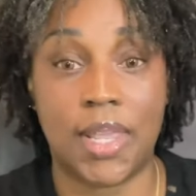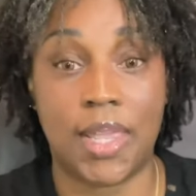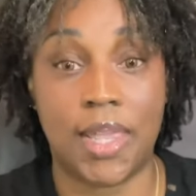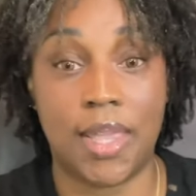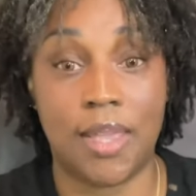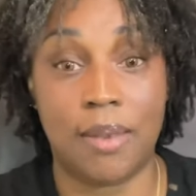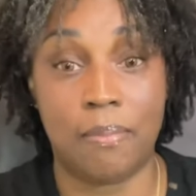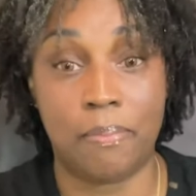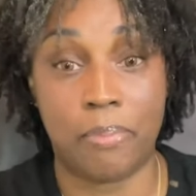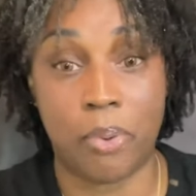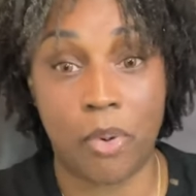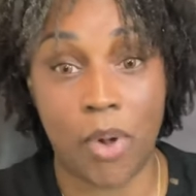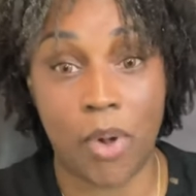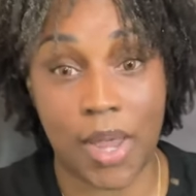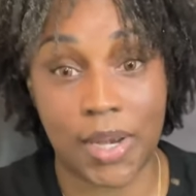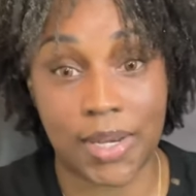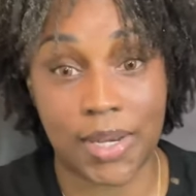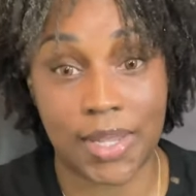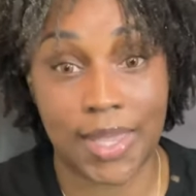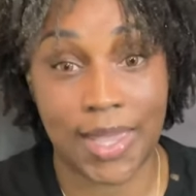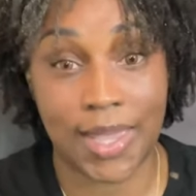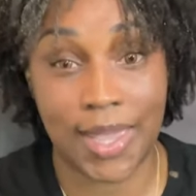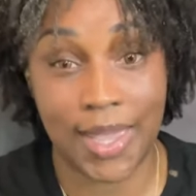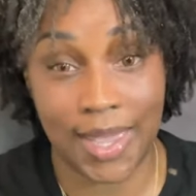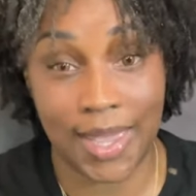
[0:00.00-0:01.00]
in
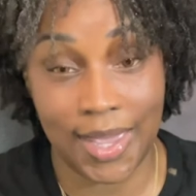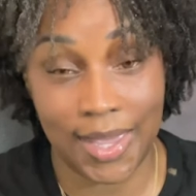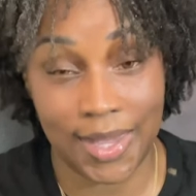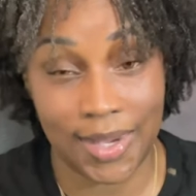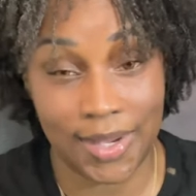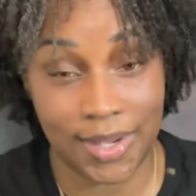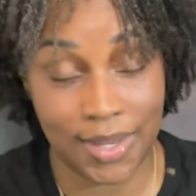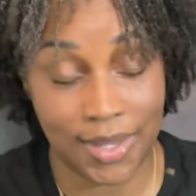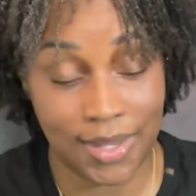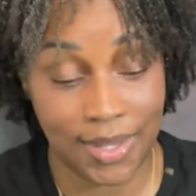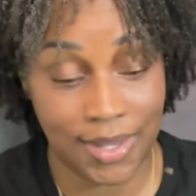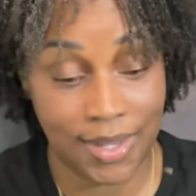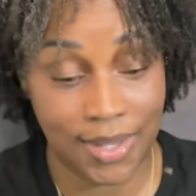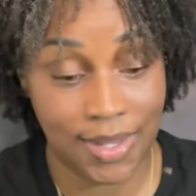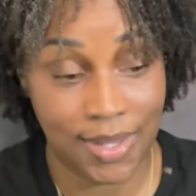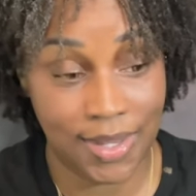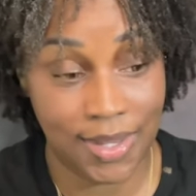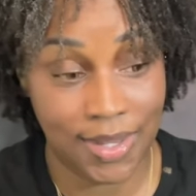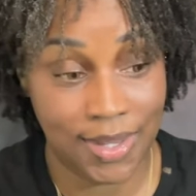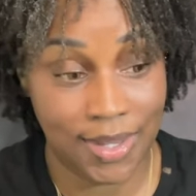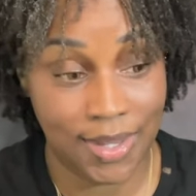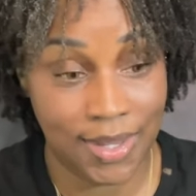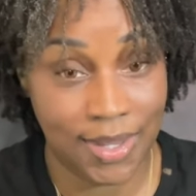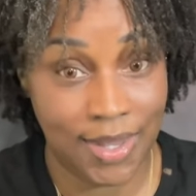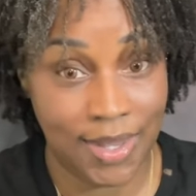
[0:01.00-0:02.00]
product candy,
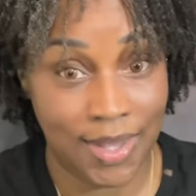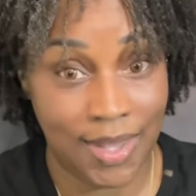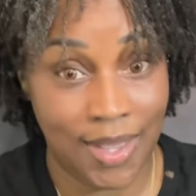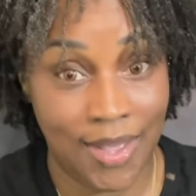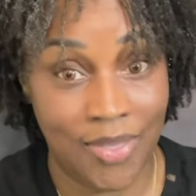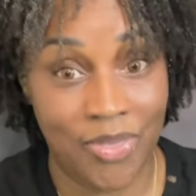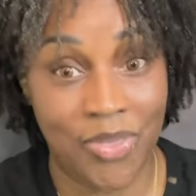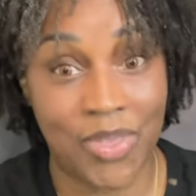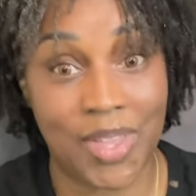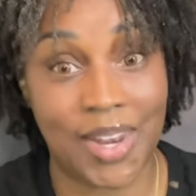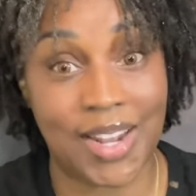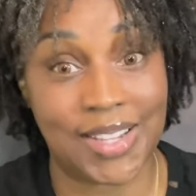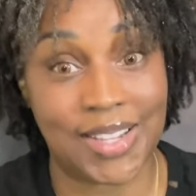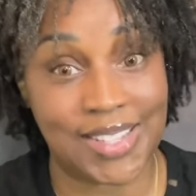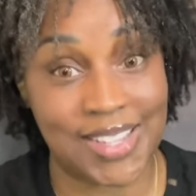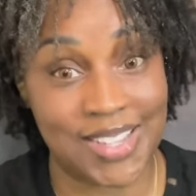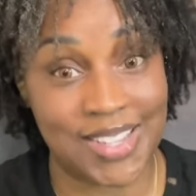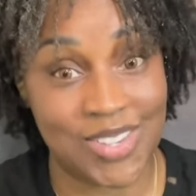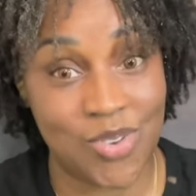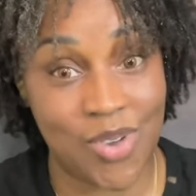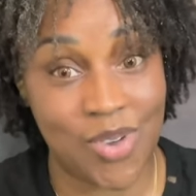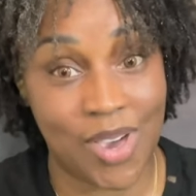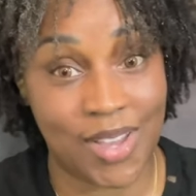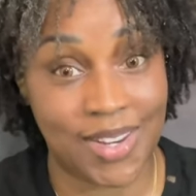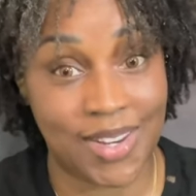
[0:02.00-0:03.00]
then I
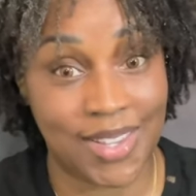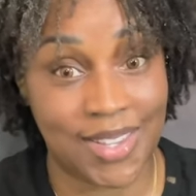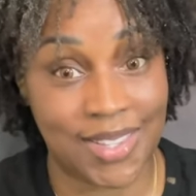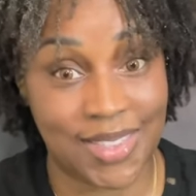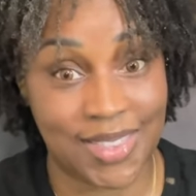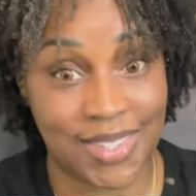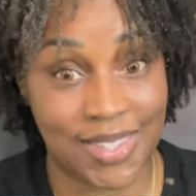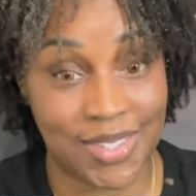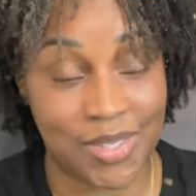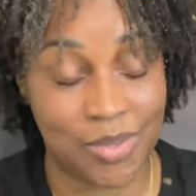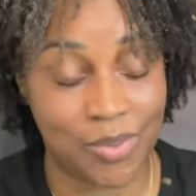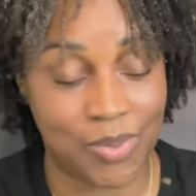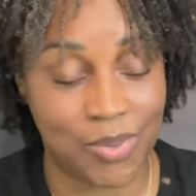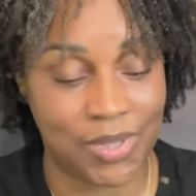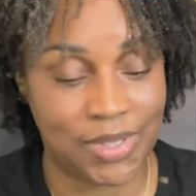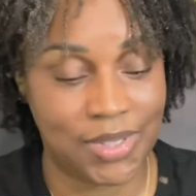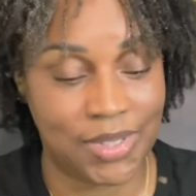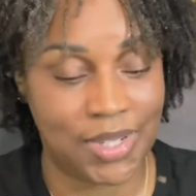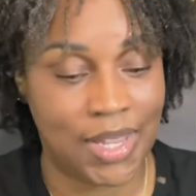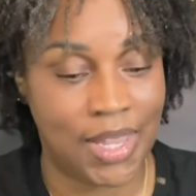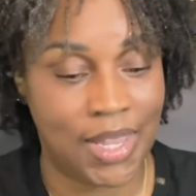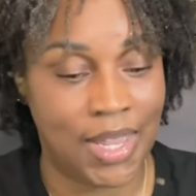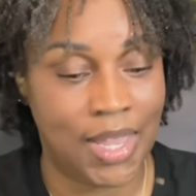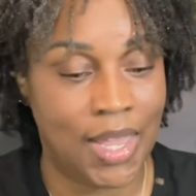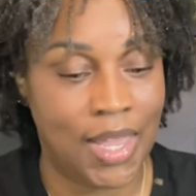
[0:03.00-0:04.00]
think you ought to get this one.